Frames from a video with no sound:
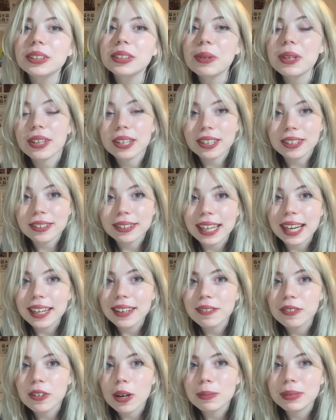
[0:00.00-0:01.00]
with a
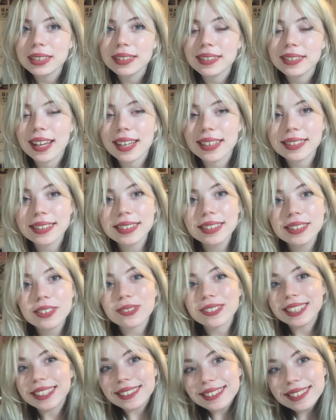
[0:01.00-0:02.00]
Creative Commons license
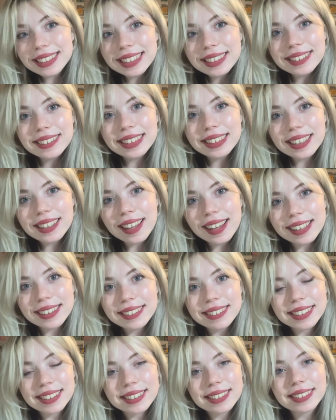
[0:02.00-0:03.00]
or a CC
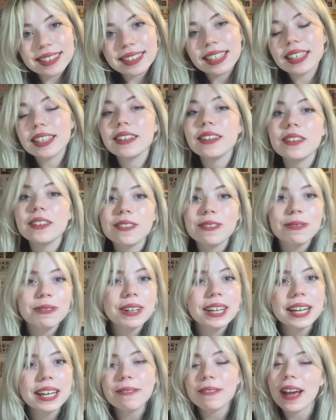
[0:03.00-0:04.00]
license is
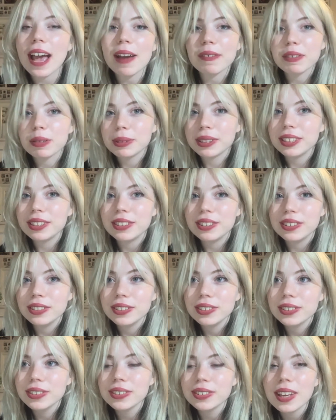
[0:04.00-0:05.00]
free for everybody to
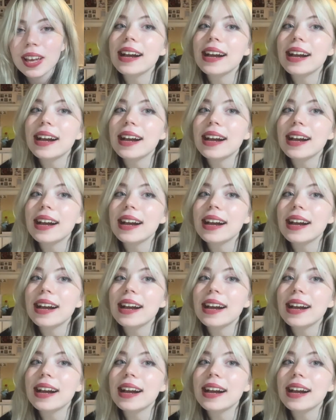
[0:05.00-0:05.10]
use,